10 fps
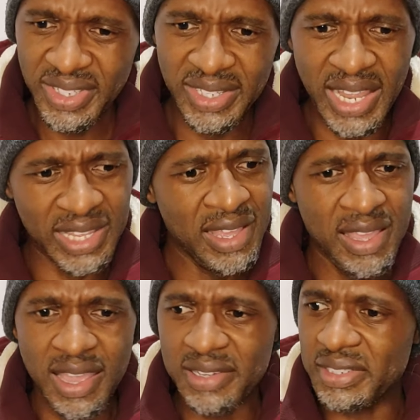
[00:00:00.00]
like
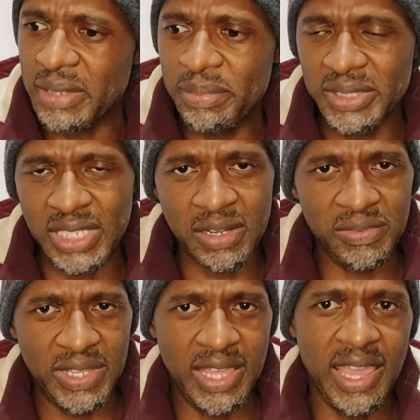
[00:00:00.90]
a rabbit out
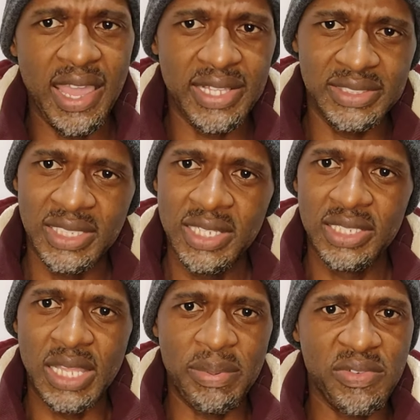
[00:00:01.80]
of the hat.
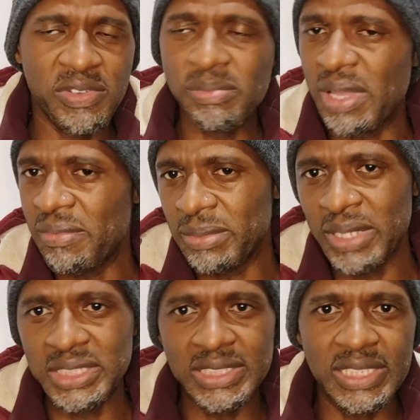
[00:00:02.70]
They're performing
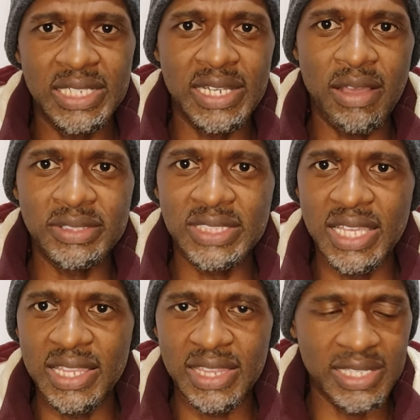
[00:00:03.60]
magic now
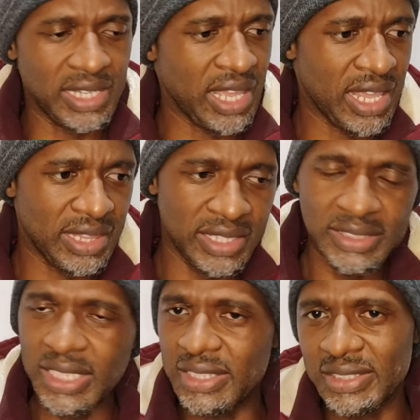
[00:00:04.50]
saying that, hey,
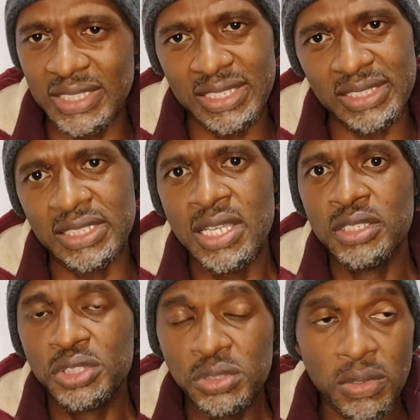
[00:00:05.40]
this and this and this.
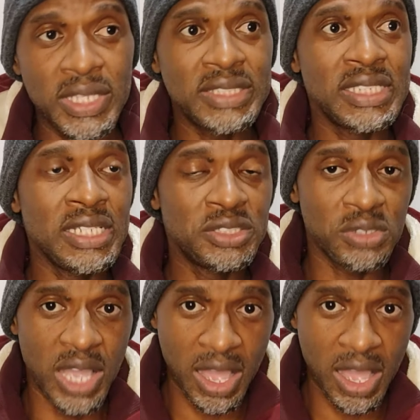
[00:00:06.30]
So the deal is